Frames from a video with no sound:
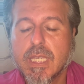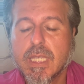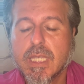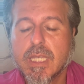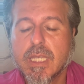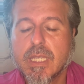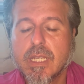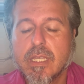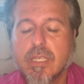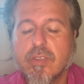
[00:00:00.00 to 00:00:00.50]

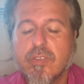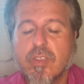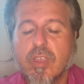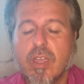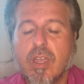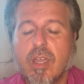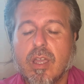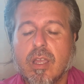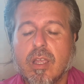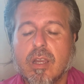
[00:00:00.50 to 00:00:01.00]
and is a
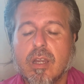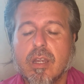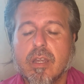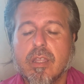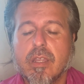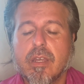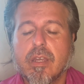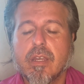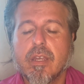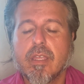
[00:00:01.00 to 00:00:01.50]
hunger
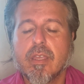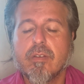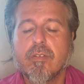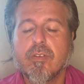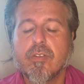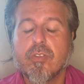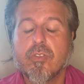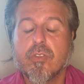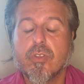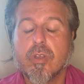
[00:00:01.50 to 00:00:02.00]
that never
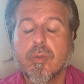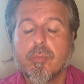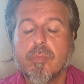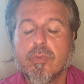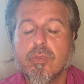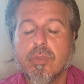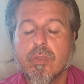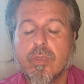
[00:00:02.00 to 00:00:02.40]
stops.